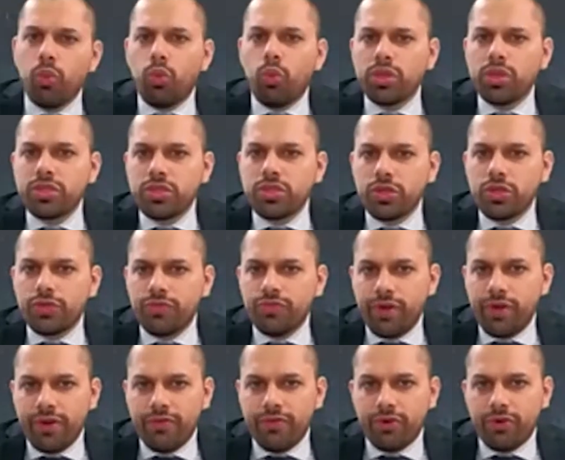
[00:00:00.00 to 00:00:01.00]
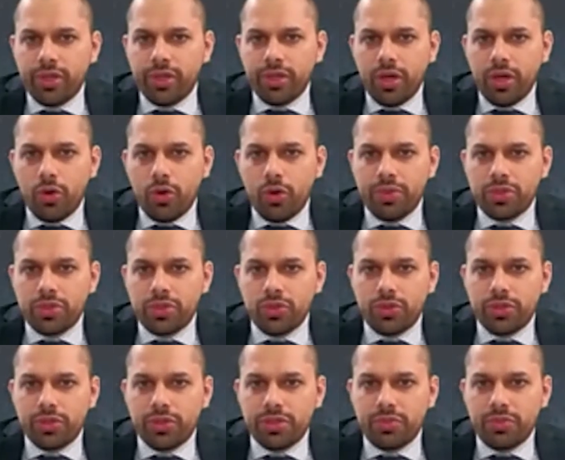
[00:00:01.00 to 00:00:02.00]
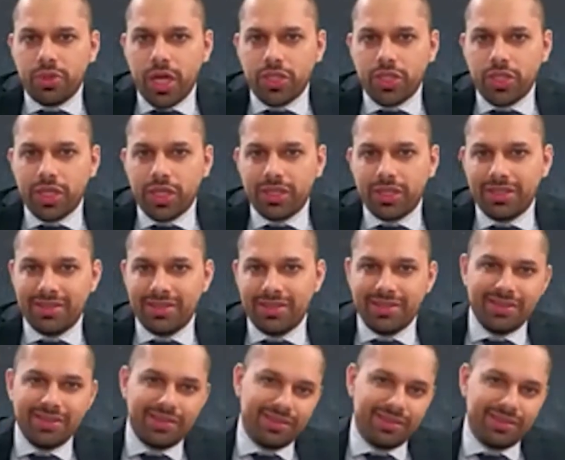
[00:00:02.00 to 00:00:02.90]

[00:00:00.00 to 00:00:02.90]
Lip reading: What's your favorite open source project?